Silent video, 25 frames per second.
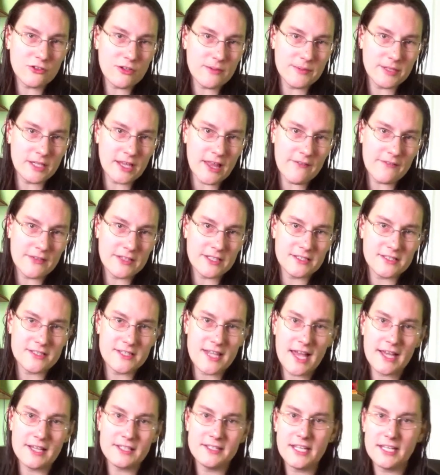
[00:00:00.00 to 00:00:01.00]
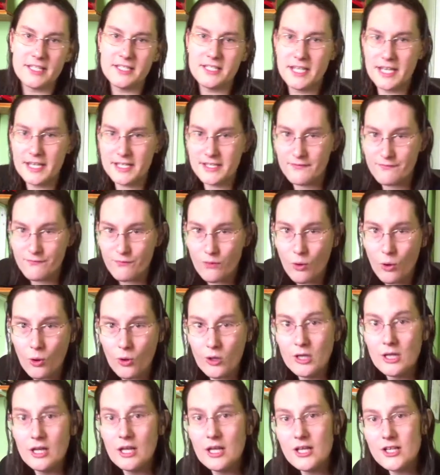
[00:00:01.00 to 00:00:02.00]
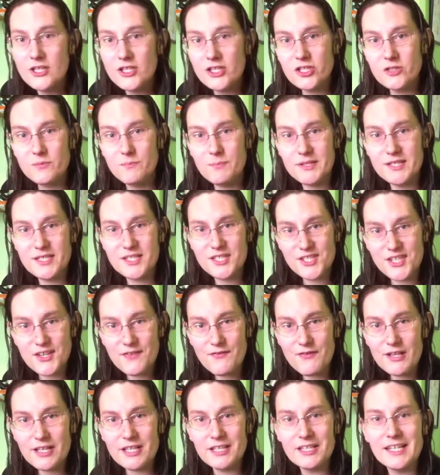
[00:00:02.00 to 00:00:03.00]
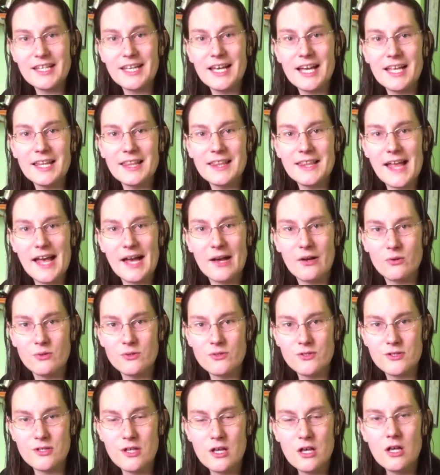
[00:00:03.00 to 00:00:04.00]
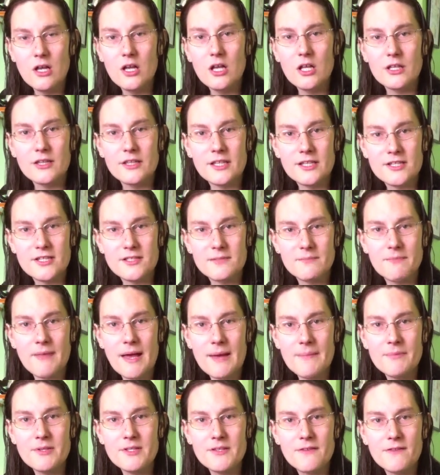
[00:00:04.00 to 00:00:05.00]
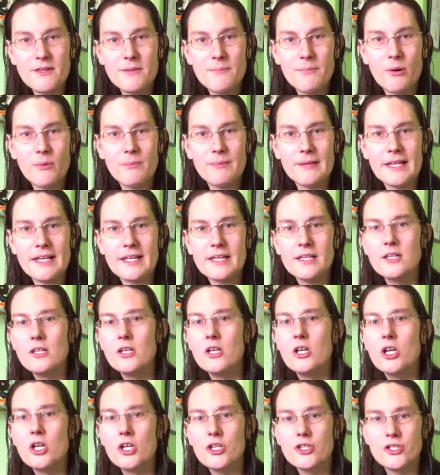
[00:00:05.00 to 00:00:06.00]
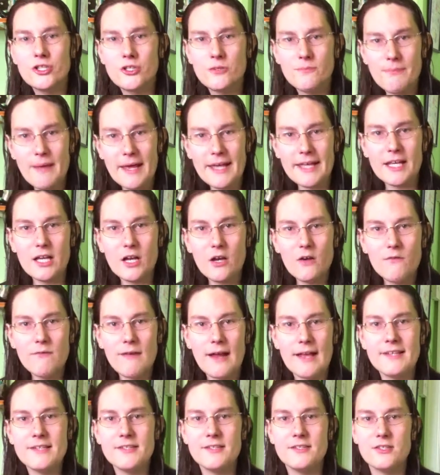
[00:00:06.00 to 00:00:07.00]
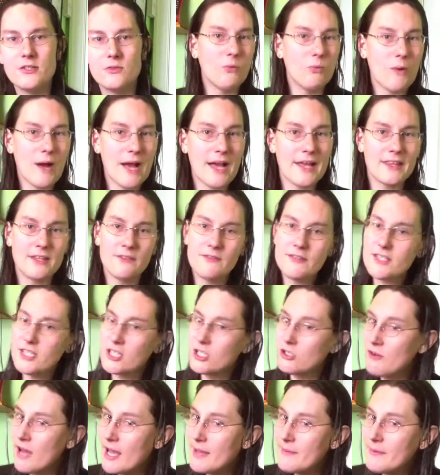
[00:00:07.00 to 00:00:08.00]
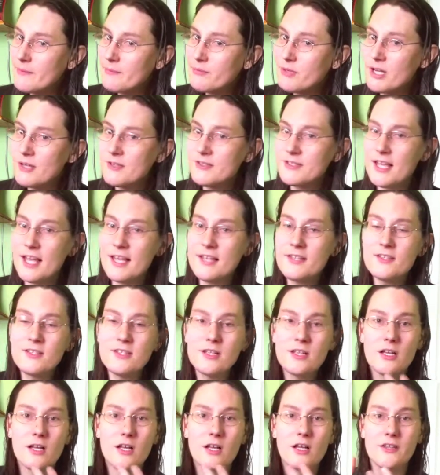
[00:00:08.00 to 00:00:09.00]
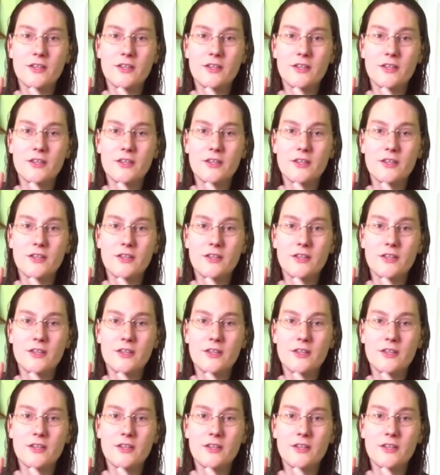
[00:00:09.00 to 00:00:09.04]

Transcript: and Criminal Evidence Act 1984 specifically allows the members of the public to make arrests where there is a crime in process,